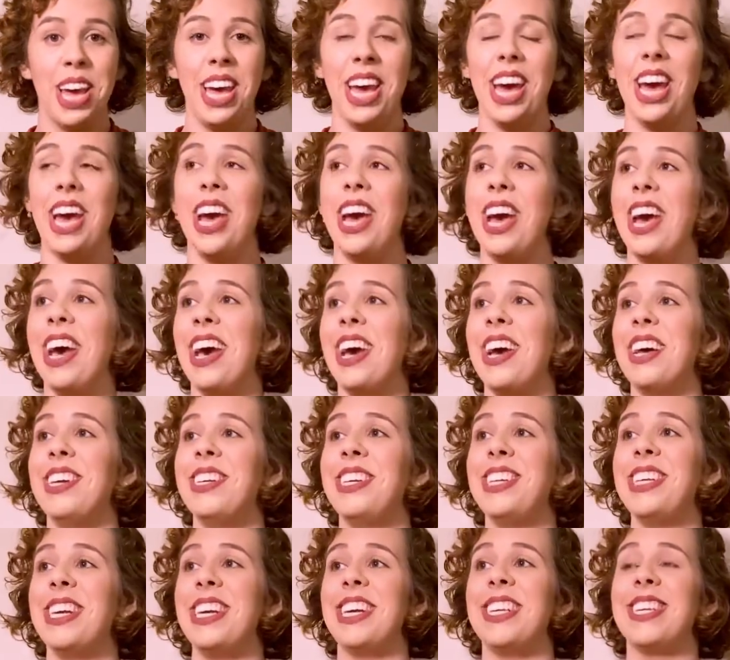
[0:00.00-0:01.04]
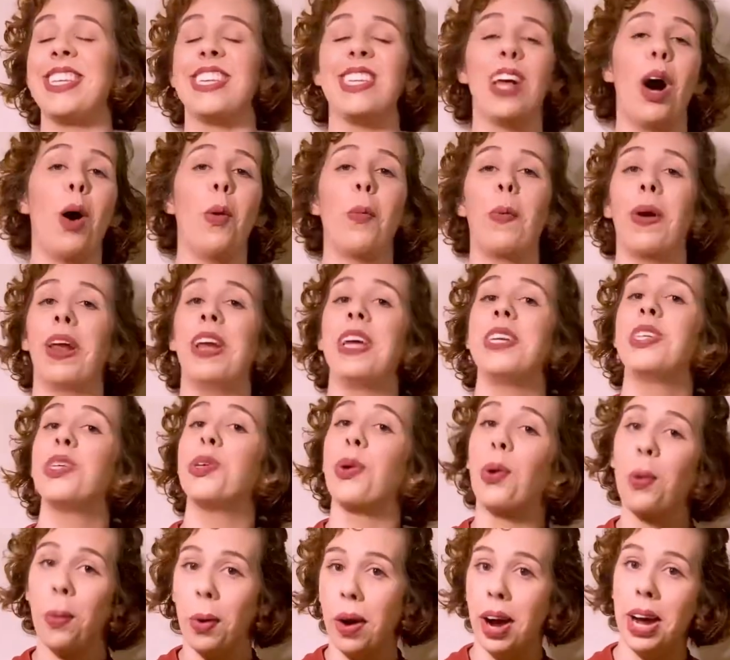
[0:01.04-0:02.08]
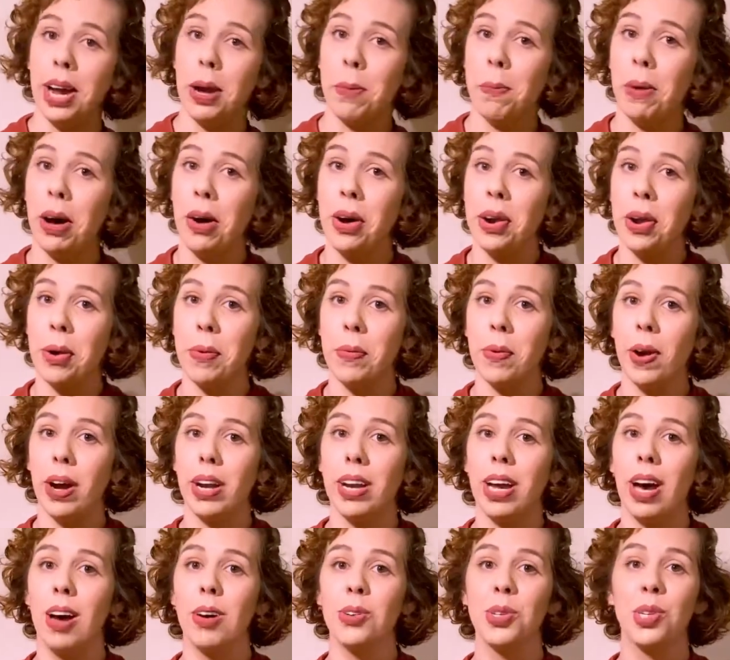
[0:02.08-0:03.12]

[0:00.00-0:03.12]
and she's not willing to cry about it right now.